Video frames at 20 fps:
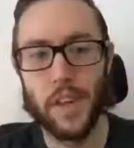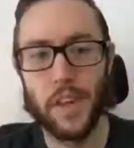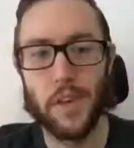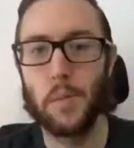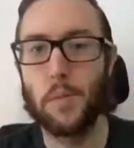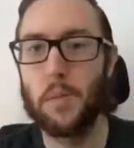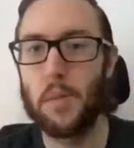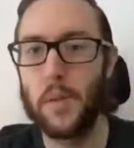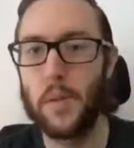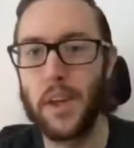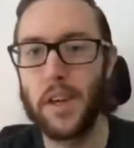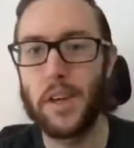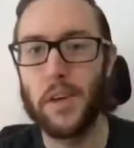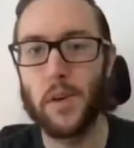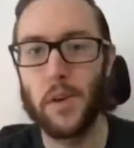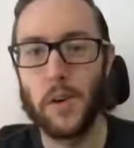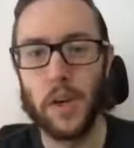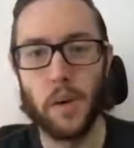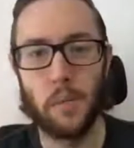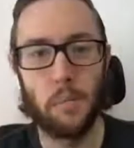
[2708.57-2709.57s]
Thank you. Thank
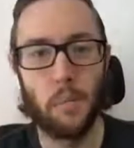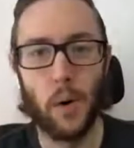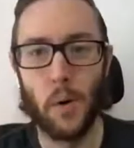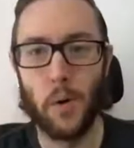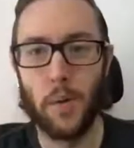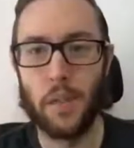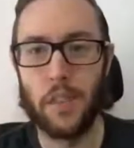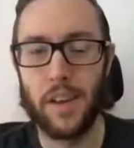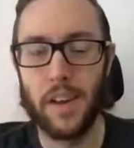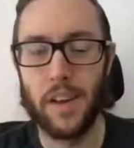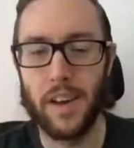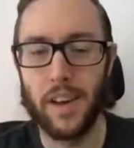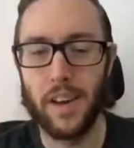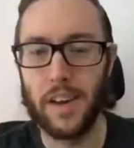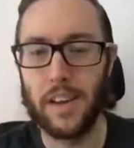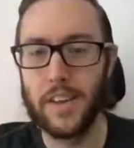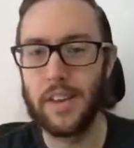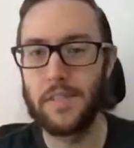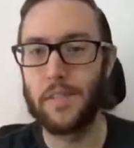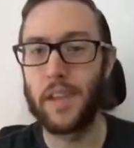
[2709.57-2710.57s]
you again, both. Uh,
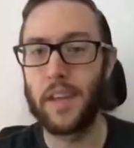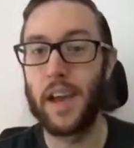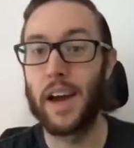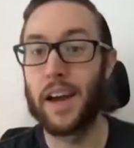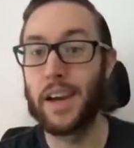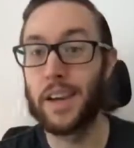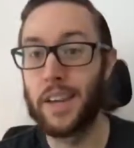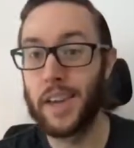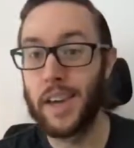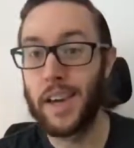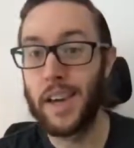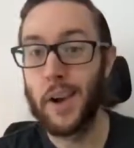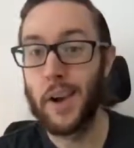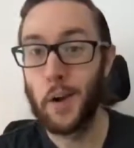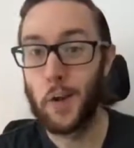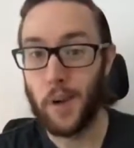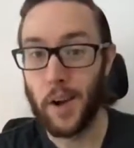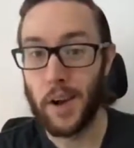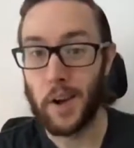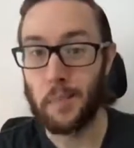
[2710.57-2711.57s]
and definitely highly
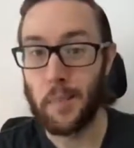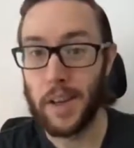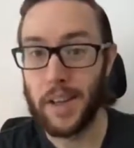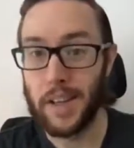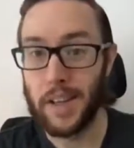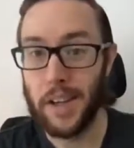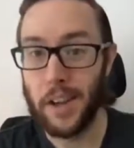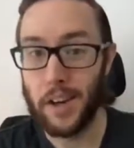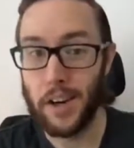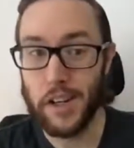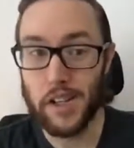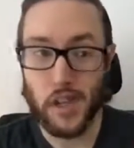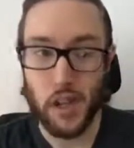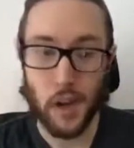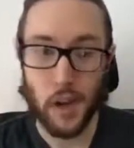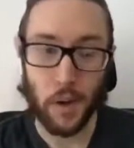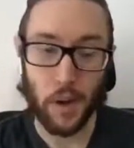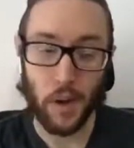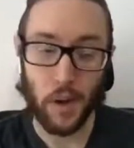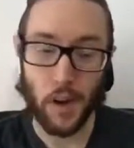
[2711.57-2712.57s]
recommend Gary's
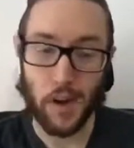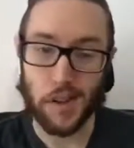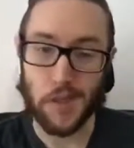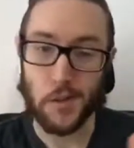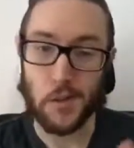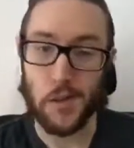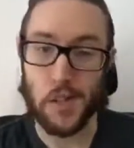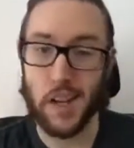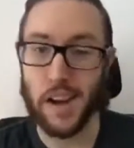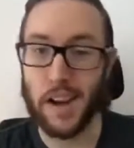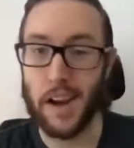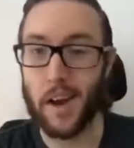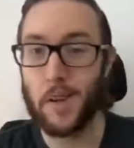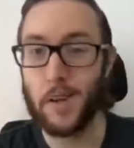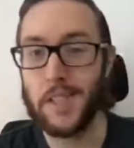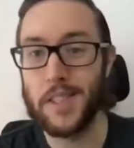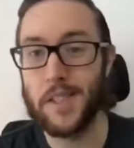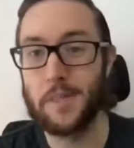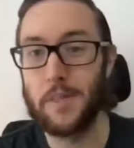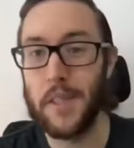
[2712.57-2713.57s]
show and also check
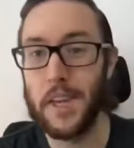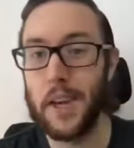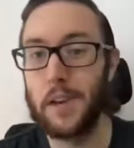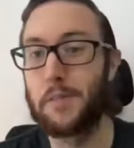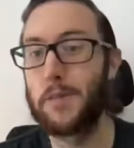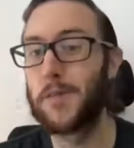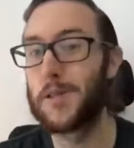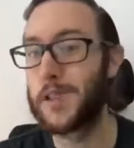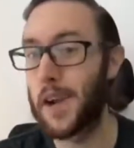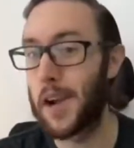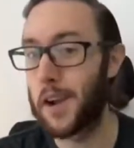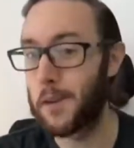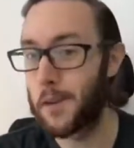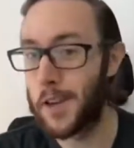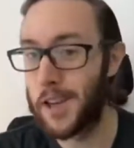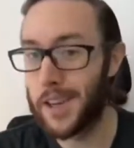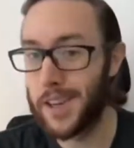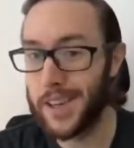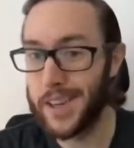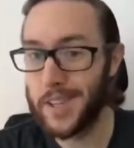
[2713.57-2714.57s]
out some of the efforts
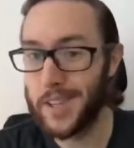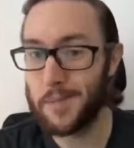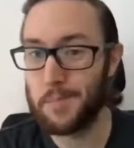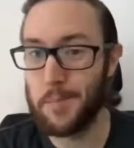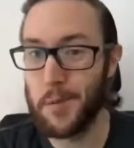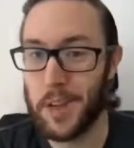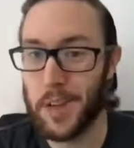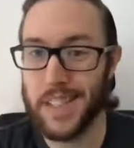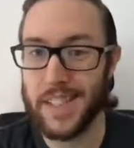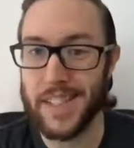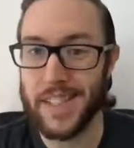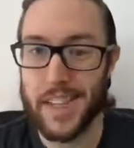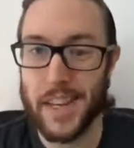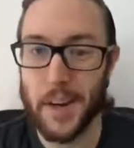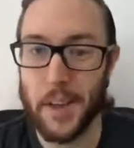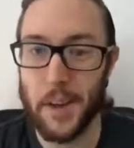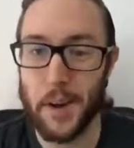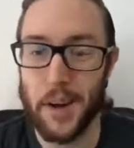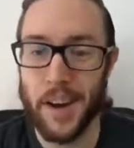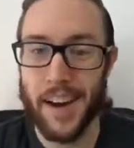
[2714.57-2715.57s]
Irina is putting
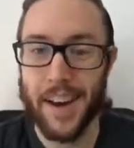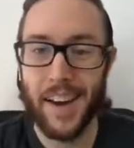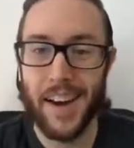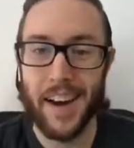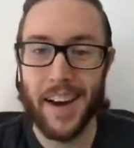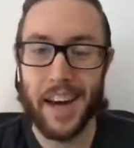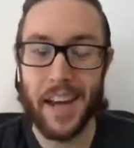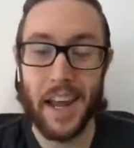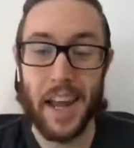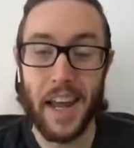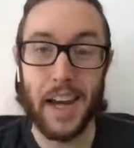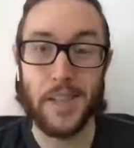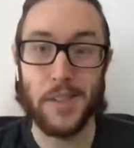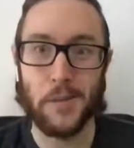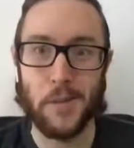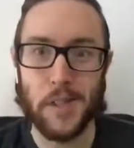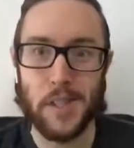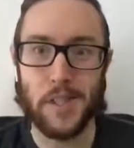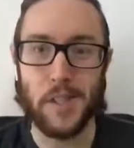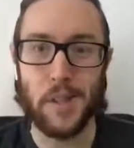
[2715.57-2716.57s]
together and has
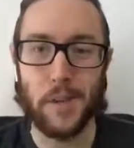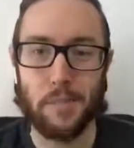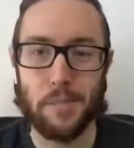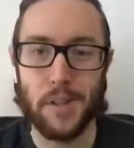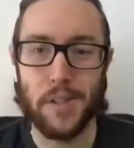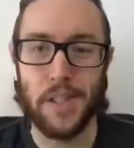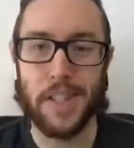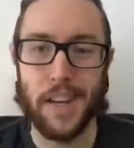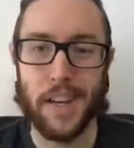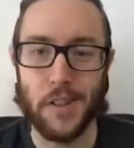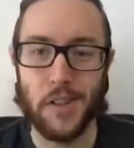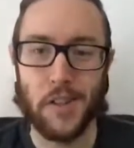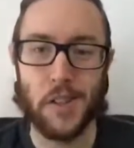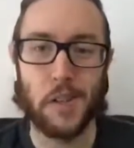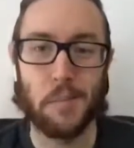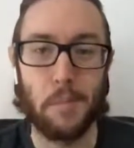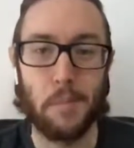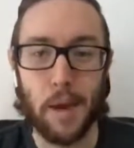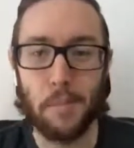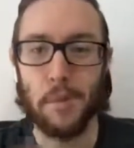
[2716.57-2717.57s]
recently put together.
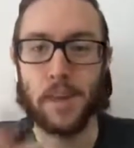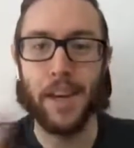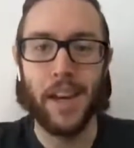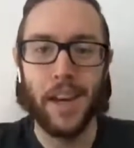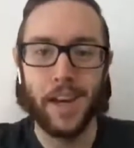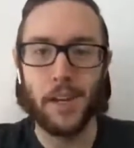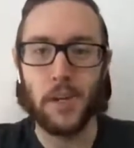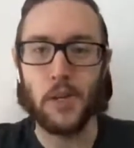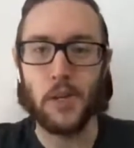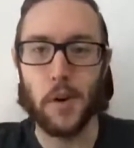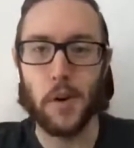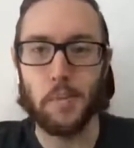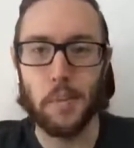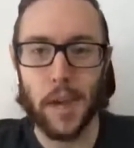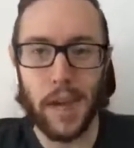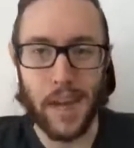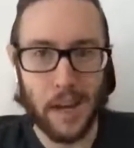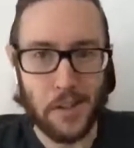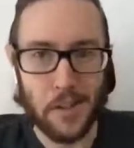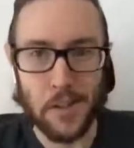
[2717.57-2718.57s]
She may be
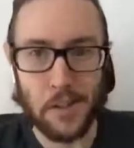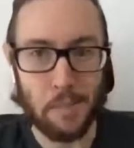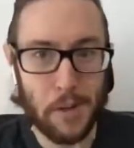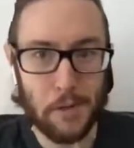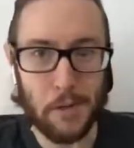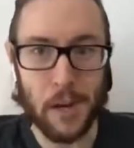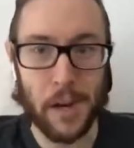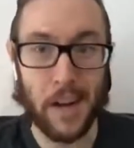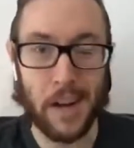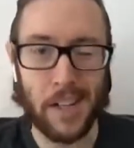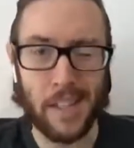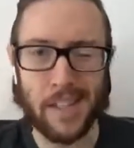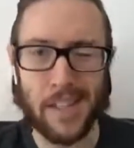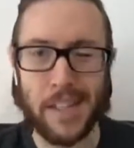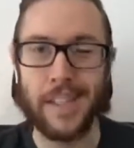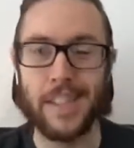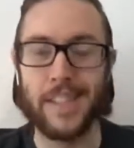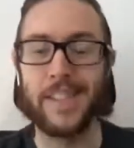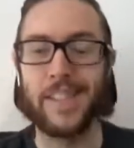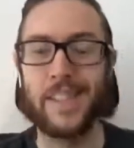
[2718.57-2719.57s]
dripping out some new
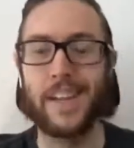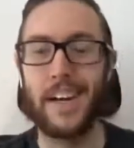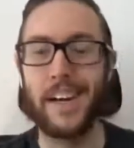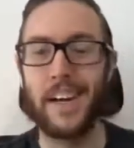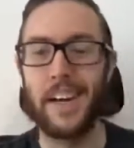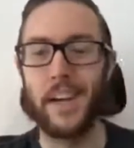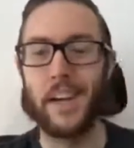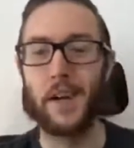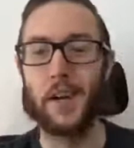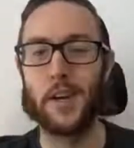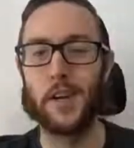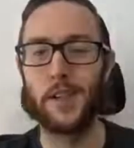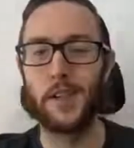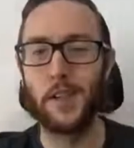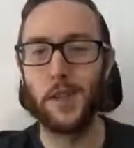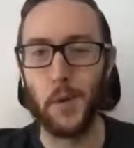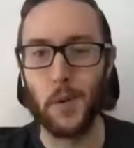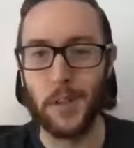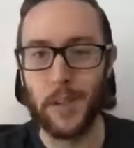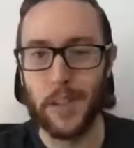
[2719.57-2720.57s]
content uh, here
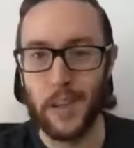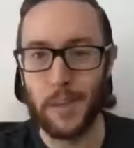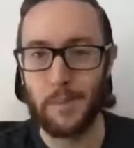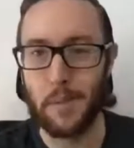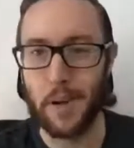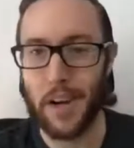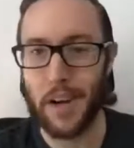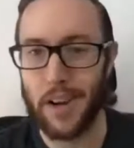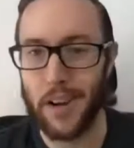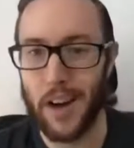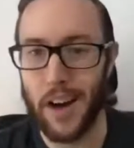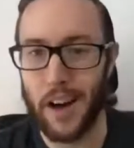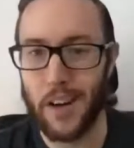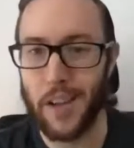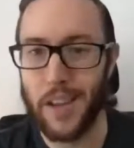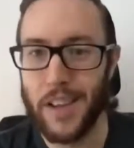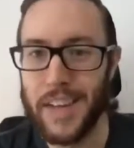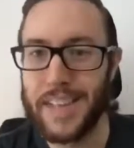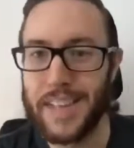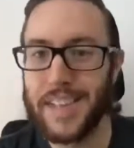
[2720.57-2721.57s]
shortly, but I'll,
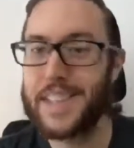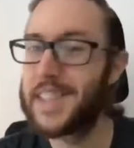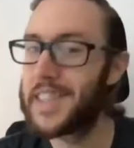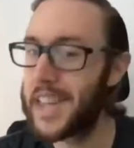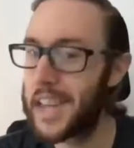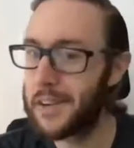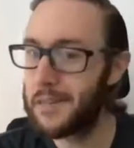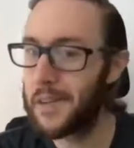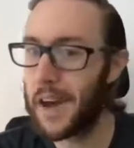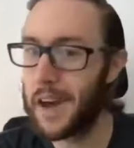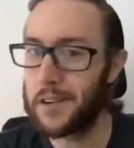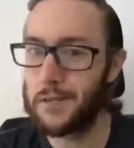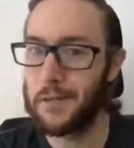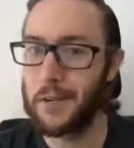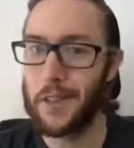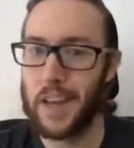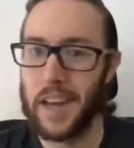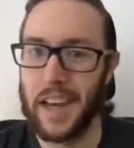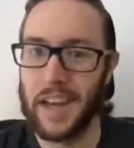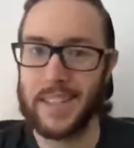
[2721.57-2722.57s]
I'll save that
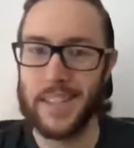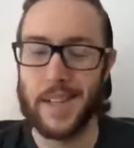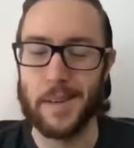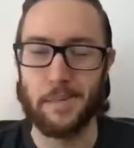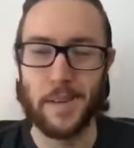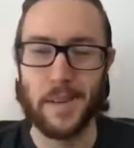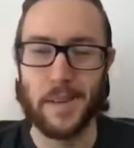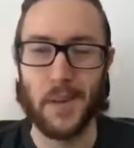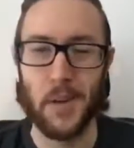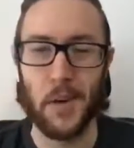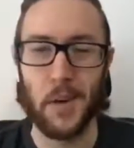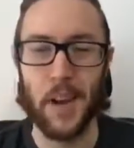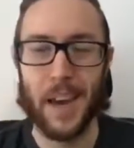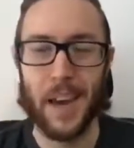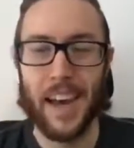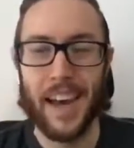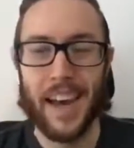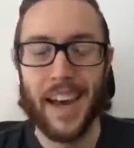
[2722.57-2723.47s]
for the next episode.